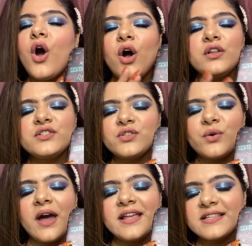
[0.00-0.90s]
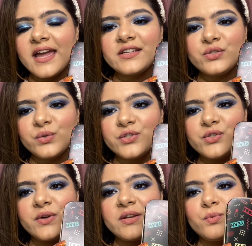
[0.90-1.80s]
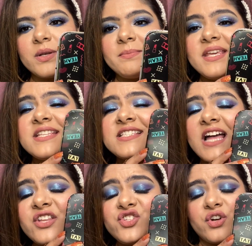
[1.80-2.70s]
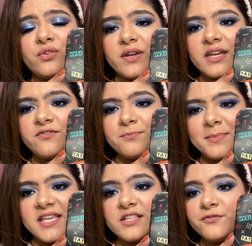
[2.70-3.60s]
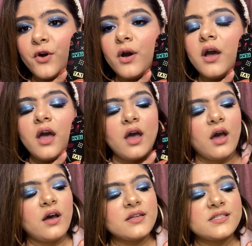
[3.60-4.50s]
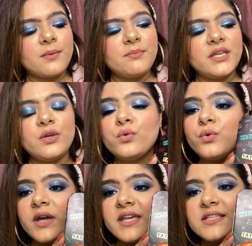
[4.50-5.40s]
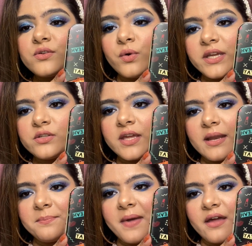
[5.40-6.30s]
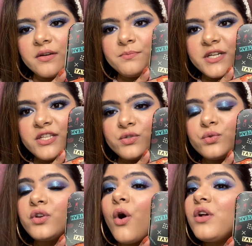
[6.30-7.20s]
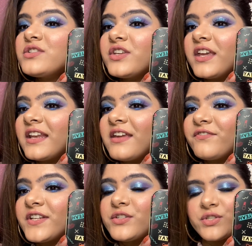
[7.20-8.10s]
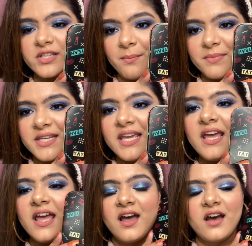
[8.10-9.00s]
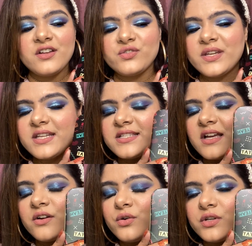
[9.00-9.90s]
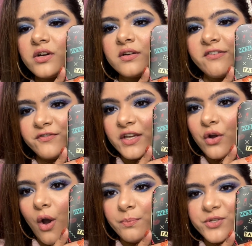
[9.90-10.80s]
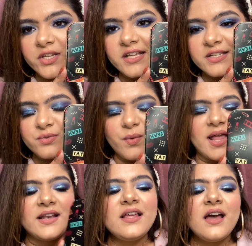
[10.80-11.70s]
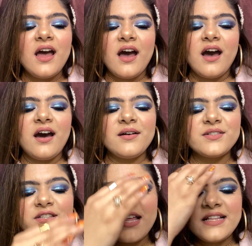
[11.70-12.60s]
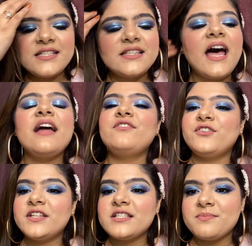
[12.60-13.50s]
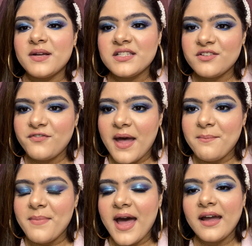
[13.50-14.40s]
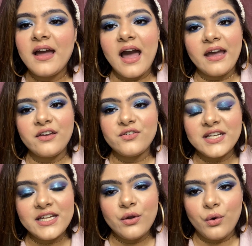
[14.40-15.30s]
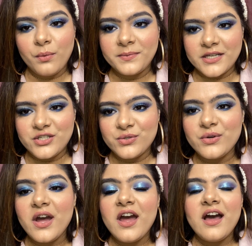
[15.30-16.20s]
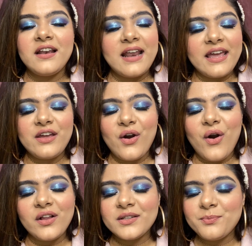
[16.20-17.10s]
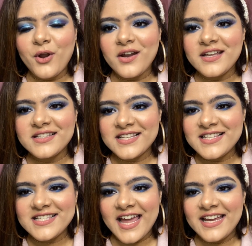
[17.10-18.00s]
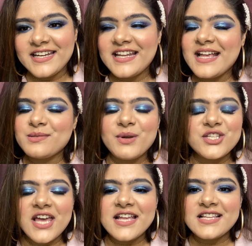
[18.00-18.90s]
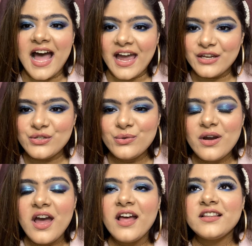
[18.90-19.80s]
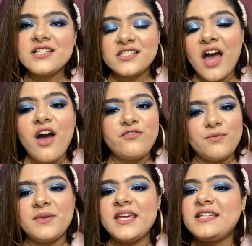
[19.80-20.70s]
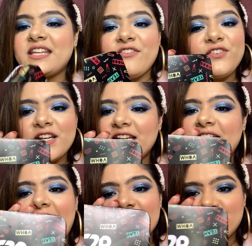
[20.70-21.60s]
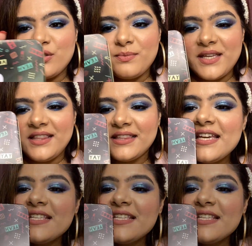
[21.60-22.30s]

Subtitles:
Also, as I told you, it will be such a great piece for somebody who is going to get married pretty soon. Also, you can gift it to somebody, so it is a good gifting option as well. So that's that for this month's fab bag. I really hope that you like all the products inside it as much as I do. The star for me definitely has to be this.